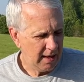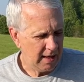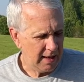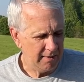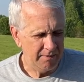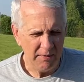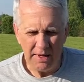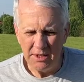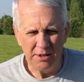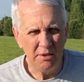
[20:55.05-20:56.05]
Um,
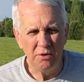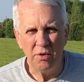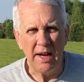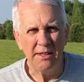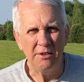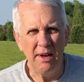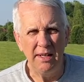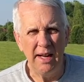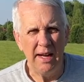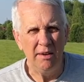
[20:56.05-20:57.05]
it just tracked straight
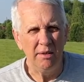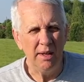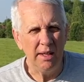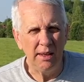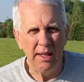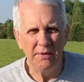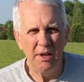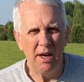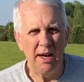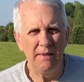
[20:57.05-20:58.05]
down. It lifted
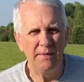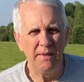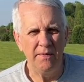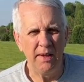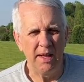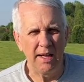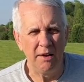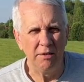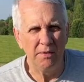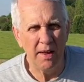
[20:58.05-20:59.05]
off. I felt like I
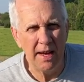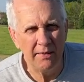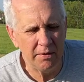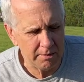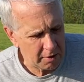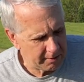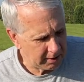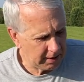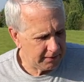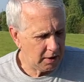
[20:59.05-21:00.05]
was flying for the moment.
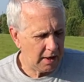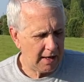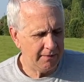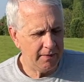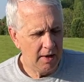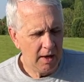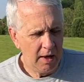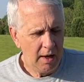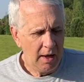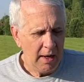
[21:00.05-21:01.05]
It lifted off
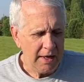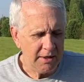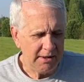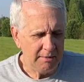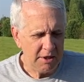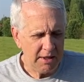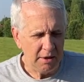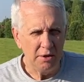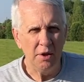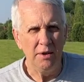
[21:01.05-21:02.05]
and just some
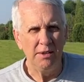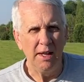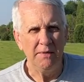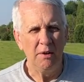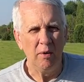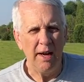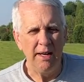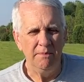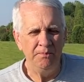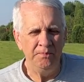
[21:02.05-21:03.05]
gentle turns left and
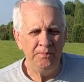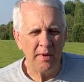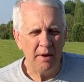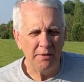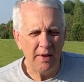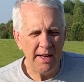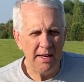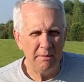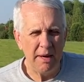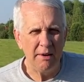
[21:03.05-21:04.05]
right. I was flying
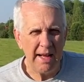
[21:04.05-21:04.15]
at about